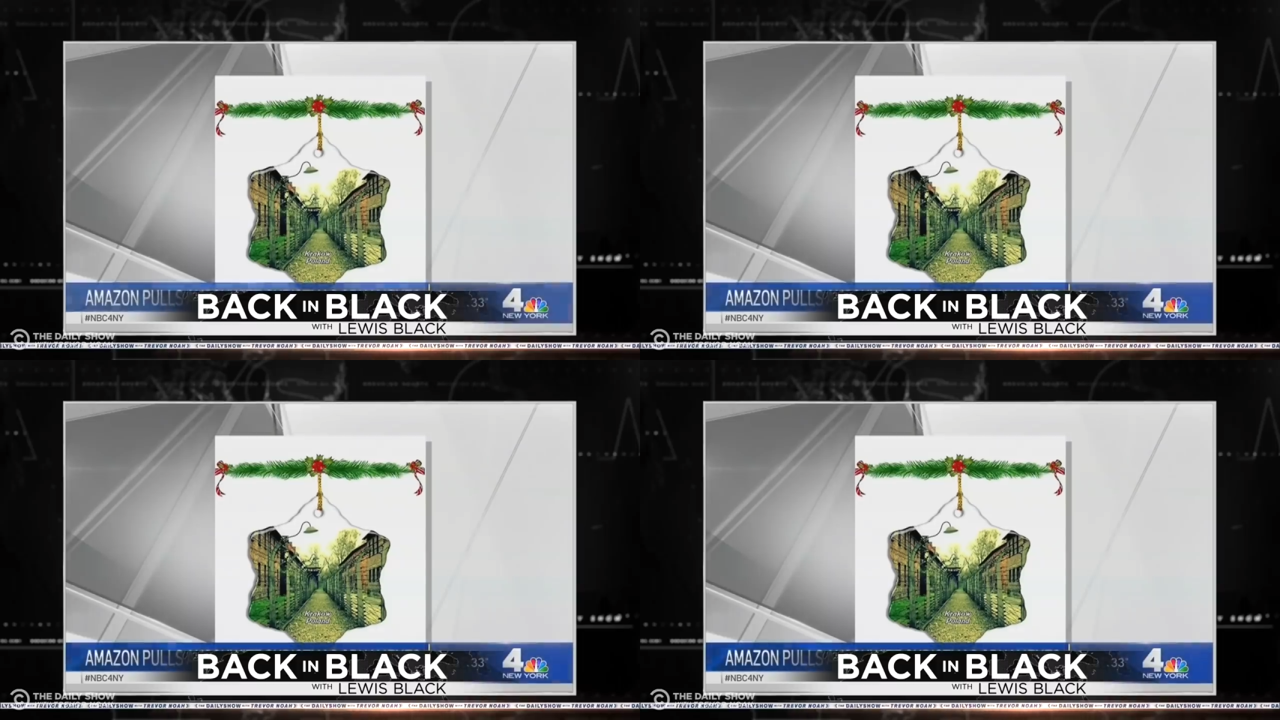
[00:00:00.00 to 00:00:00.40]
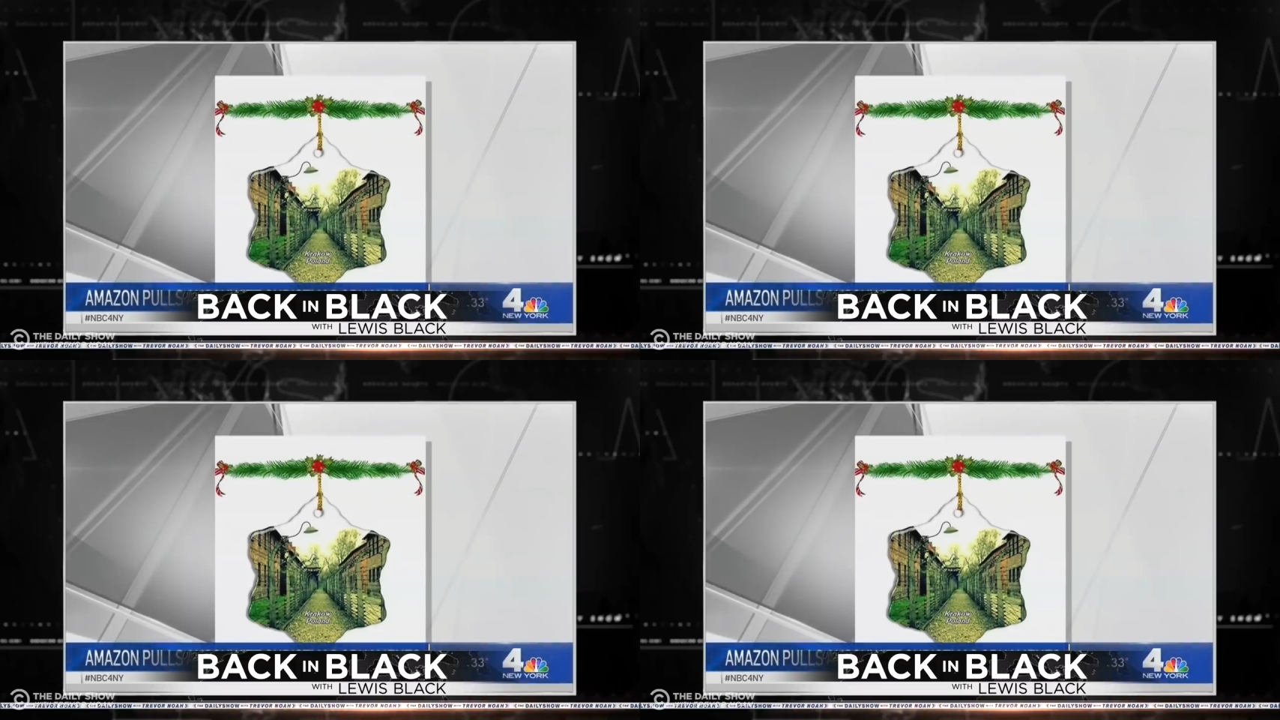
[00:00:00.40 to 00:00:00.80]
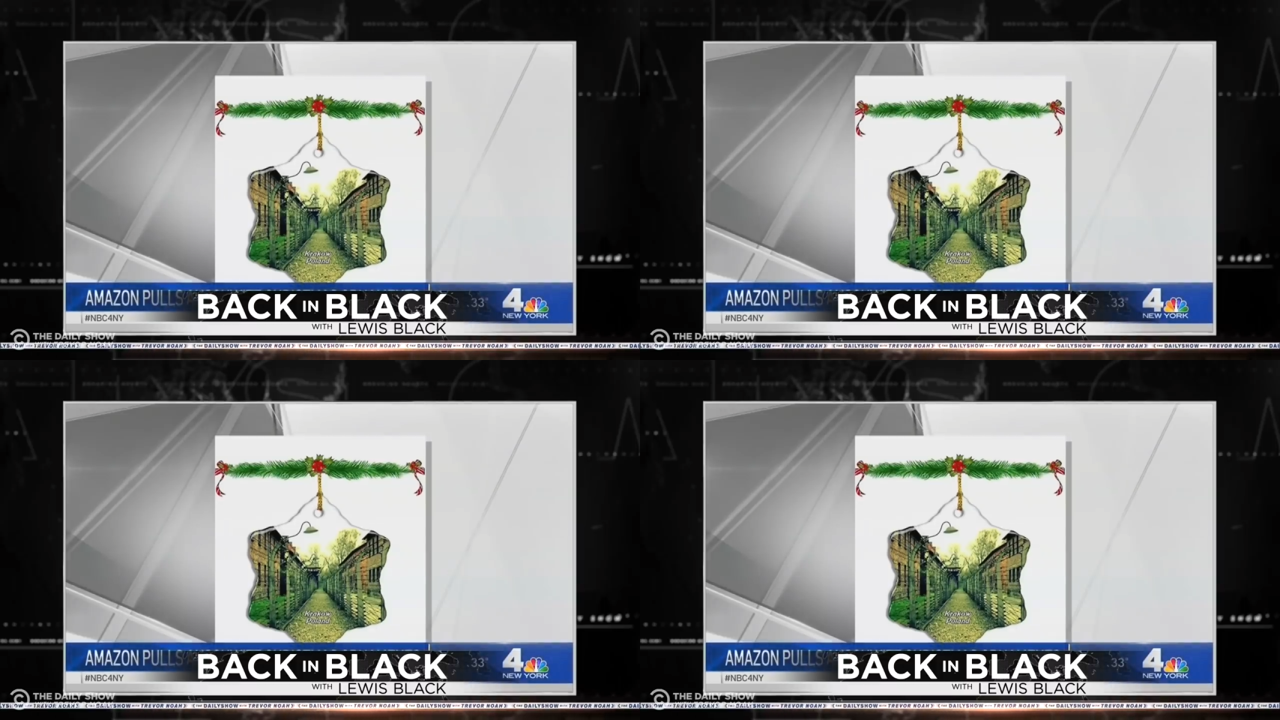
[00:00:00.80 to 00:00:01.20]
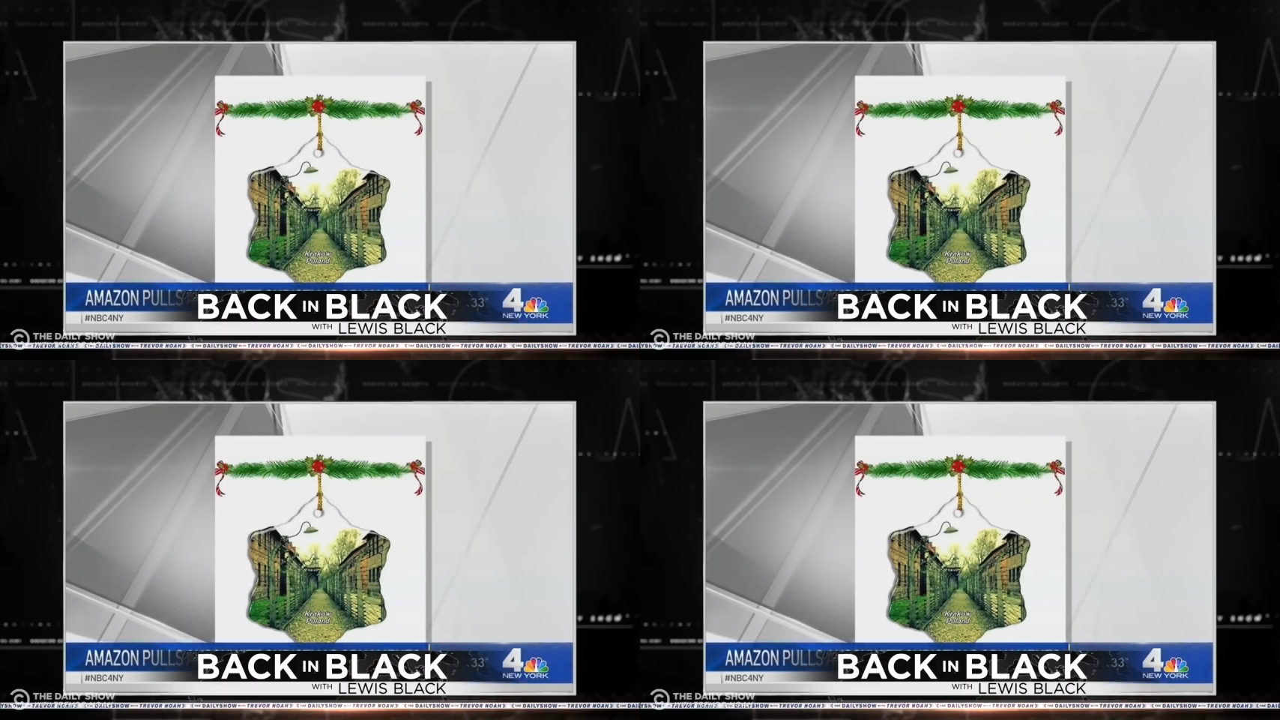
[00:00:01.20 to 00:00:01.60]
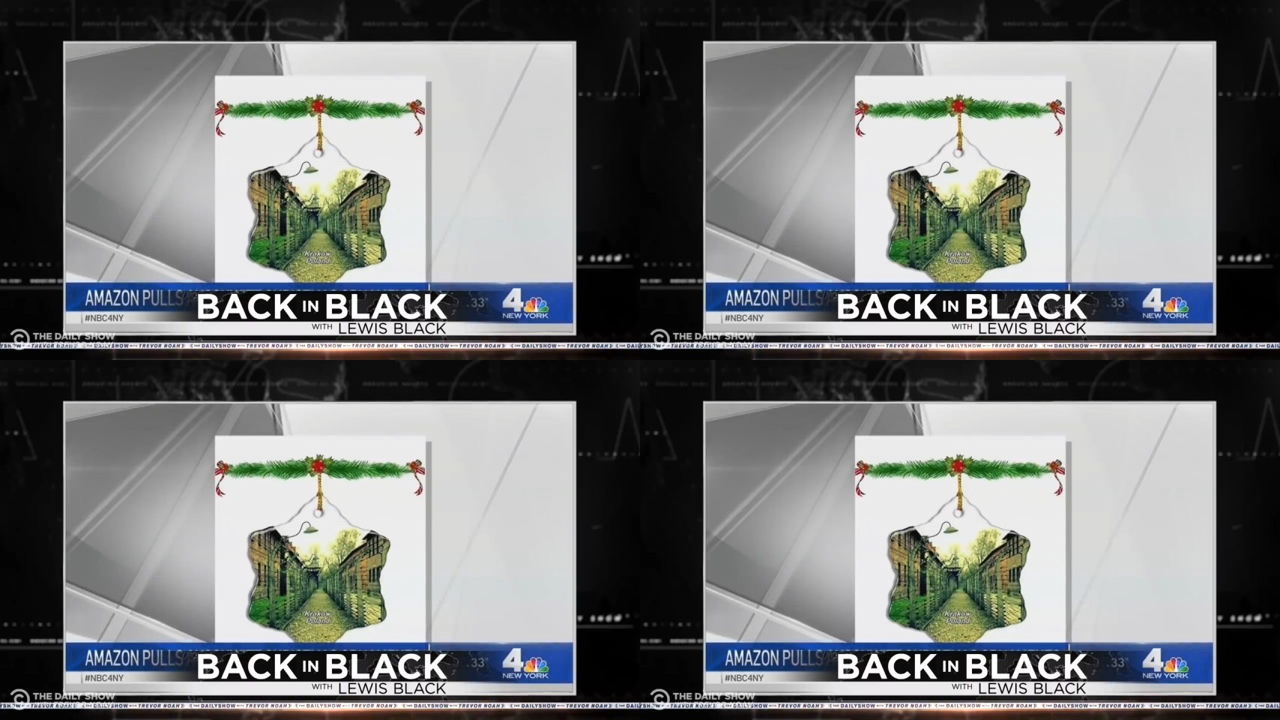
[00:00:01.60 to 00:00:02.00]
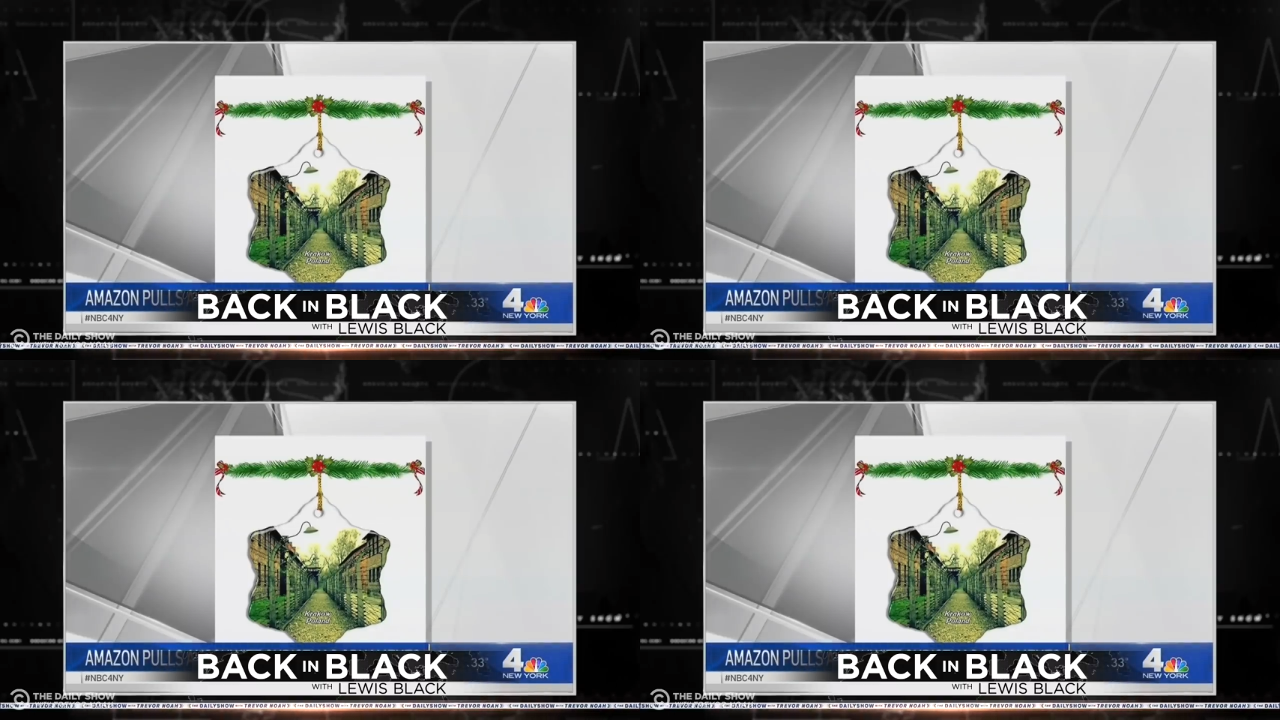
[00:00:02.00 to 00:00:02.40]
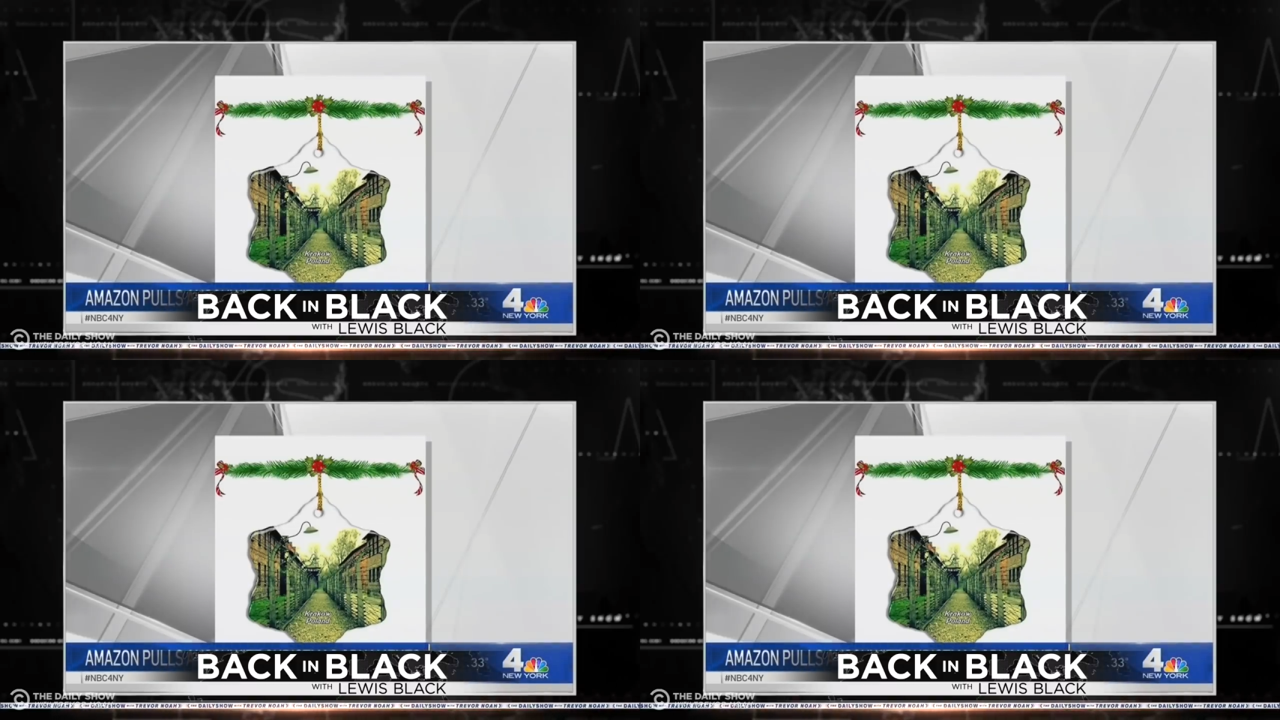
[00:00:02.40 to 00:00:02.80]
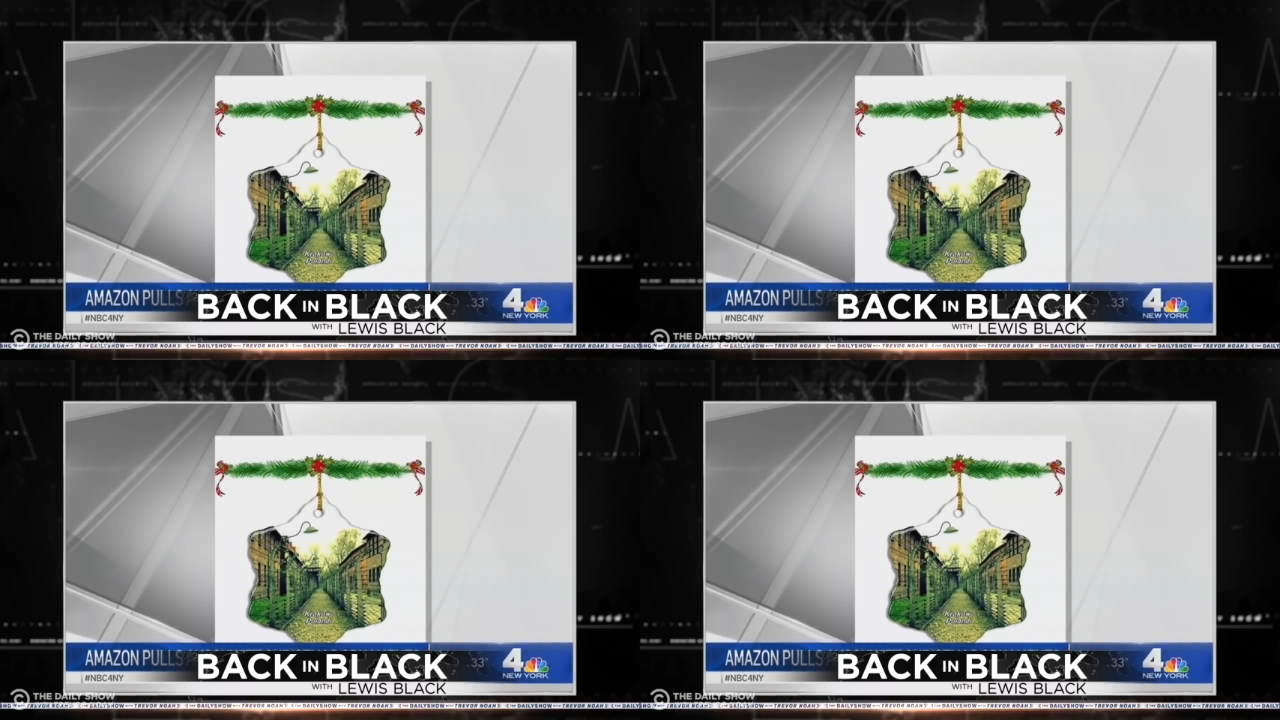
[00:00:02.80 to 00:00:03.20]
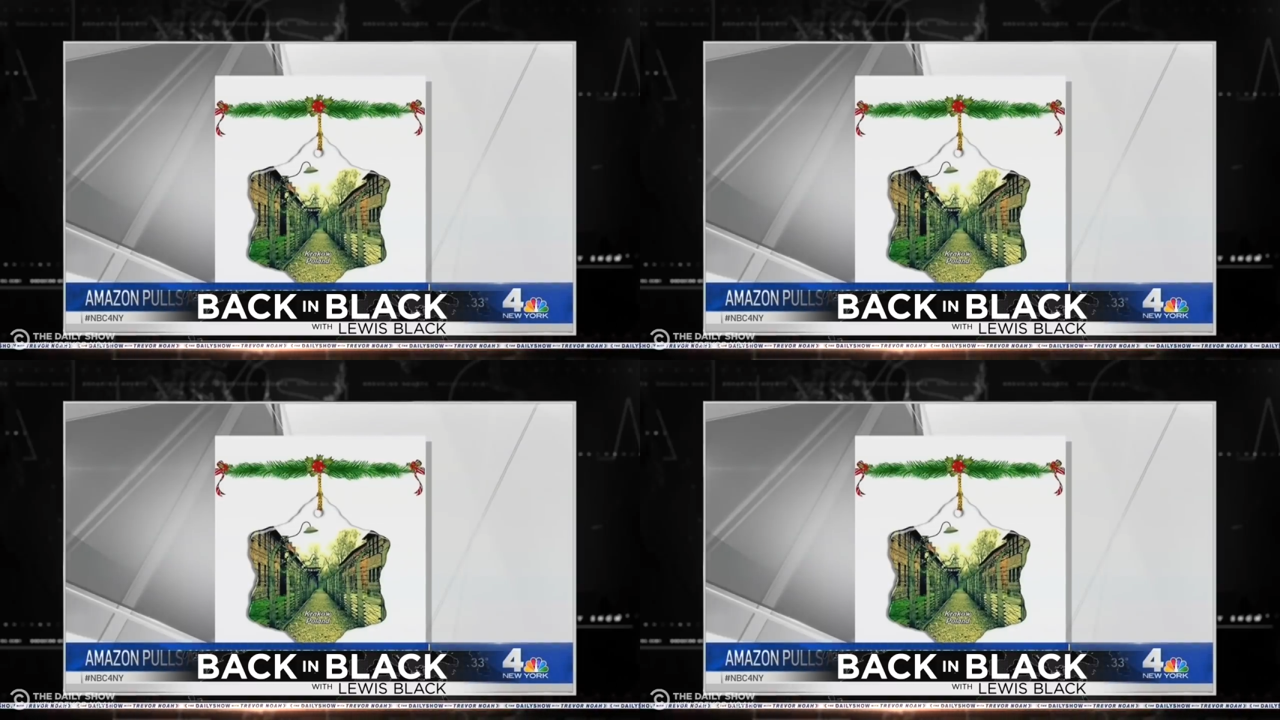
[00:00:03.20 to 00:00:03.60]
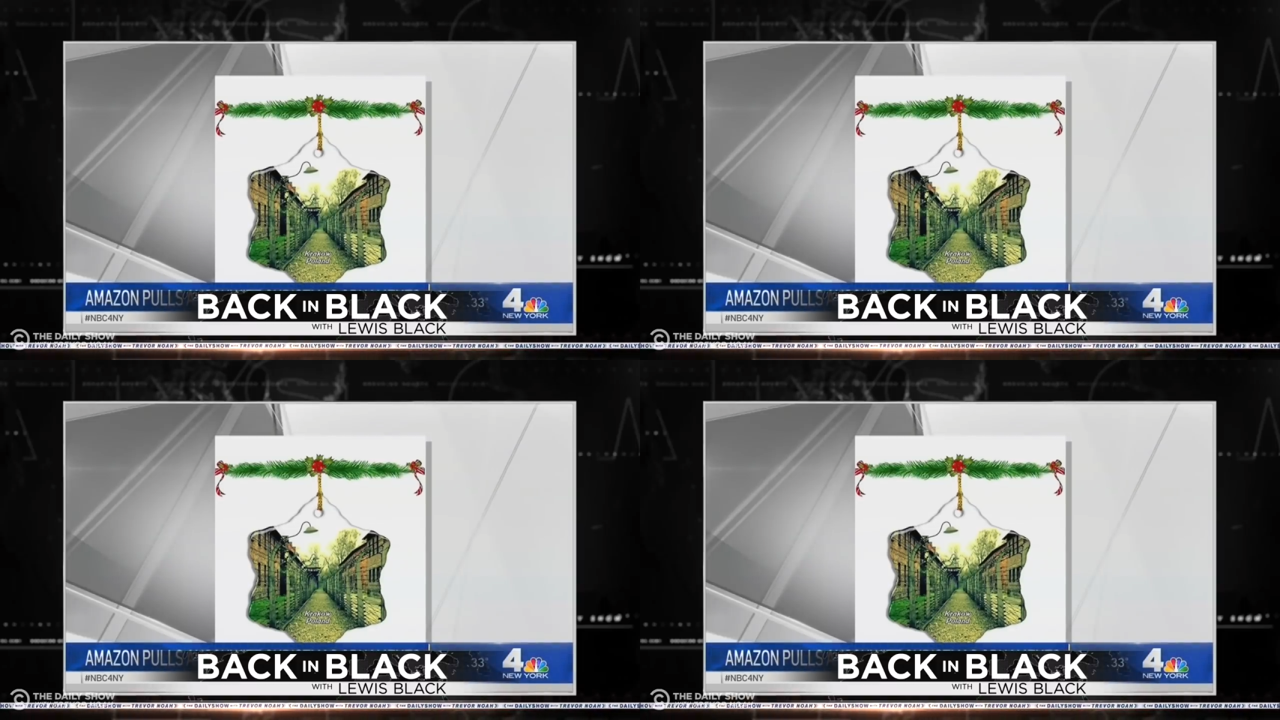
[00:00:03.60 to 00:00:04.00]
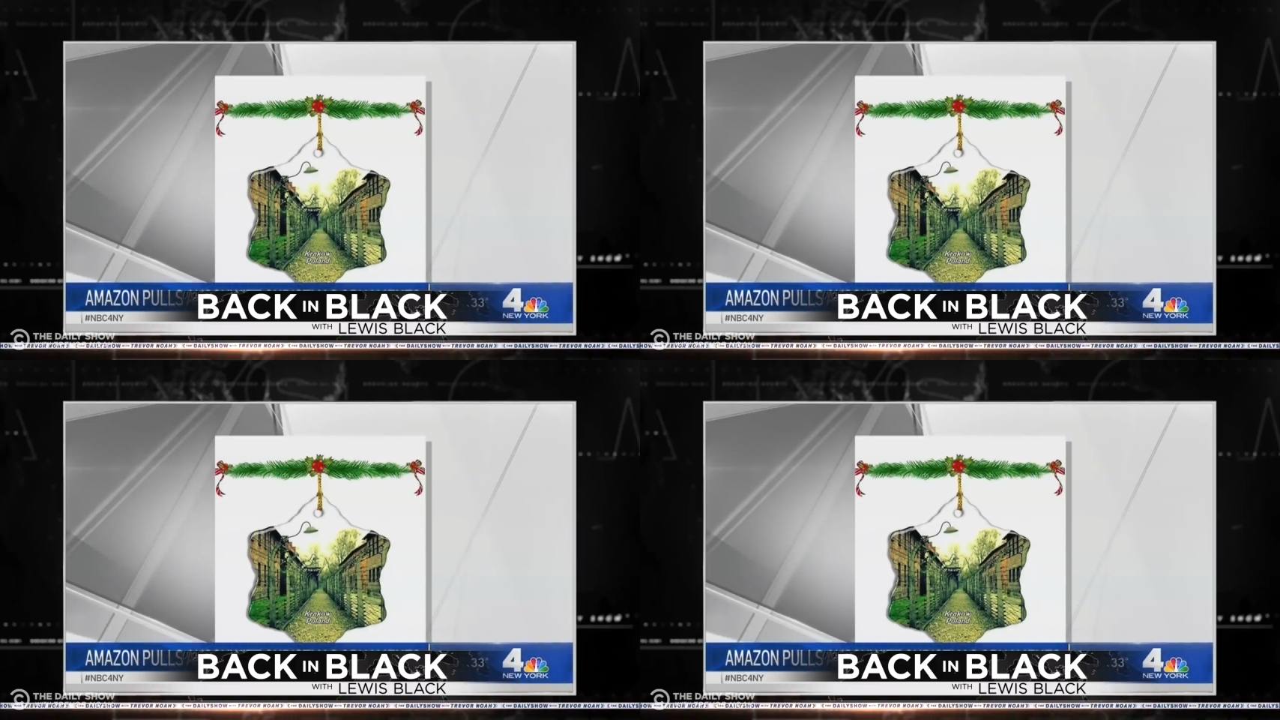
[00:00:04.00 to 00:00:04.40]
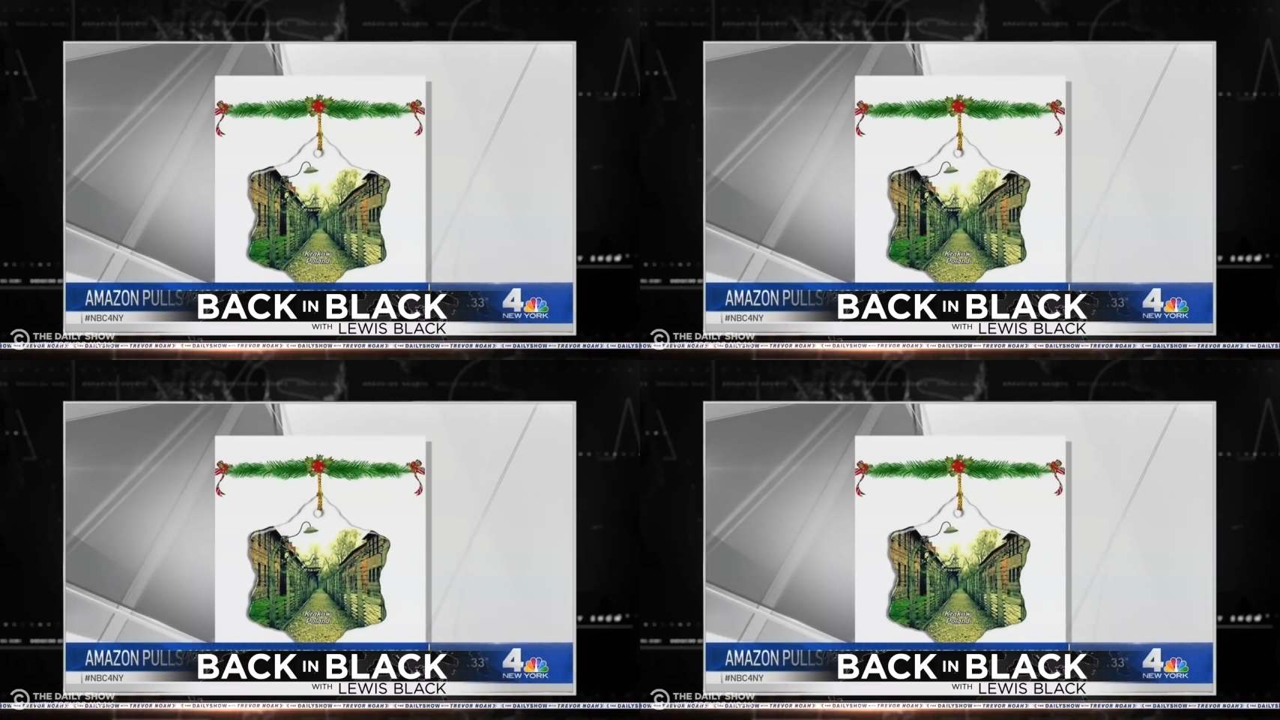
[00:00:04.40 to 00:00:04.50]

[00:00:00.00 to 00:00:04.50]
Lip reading: (no speaker visible)